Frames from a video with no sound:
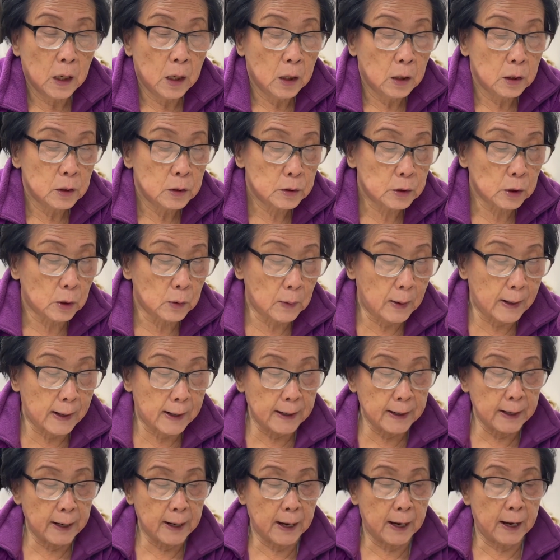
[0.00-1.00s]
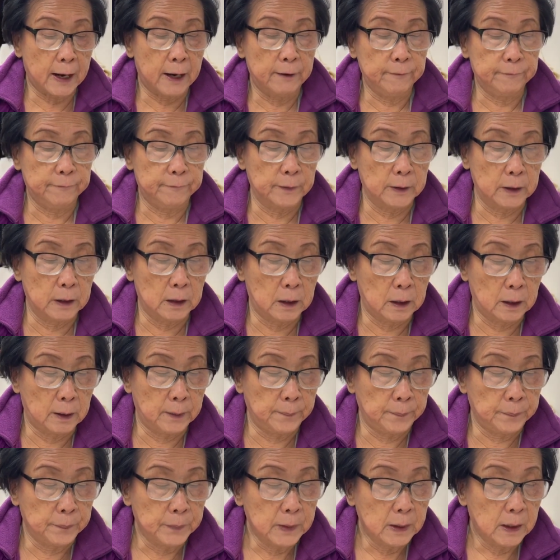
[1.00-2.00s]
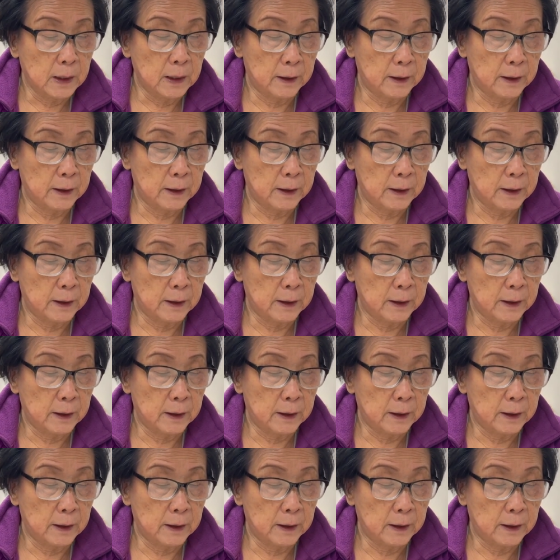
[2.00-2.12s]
So I have um,